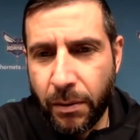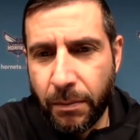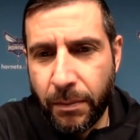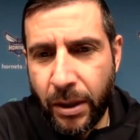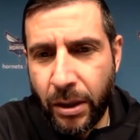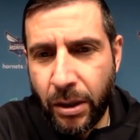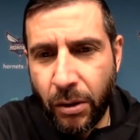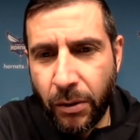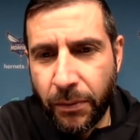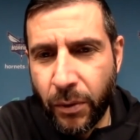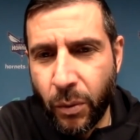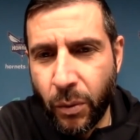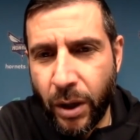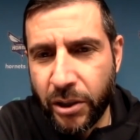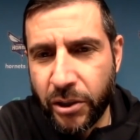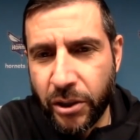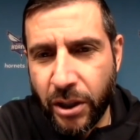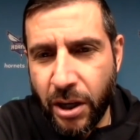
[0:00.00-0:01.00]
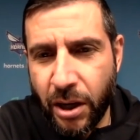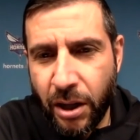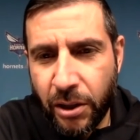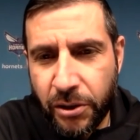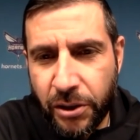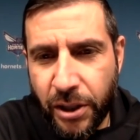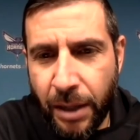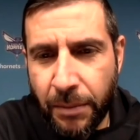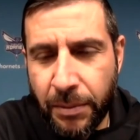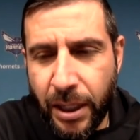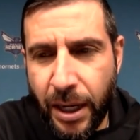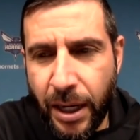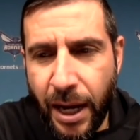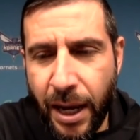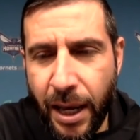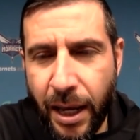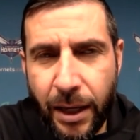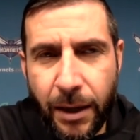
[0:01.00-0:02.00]
You know, if you watch a college game
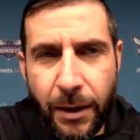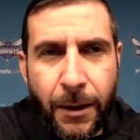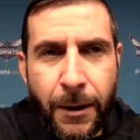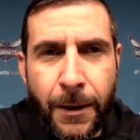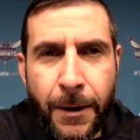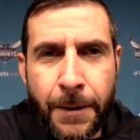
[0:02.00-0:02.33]
tonight,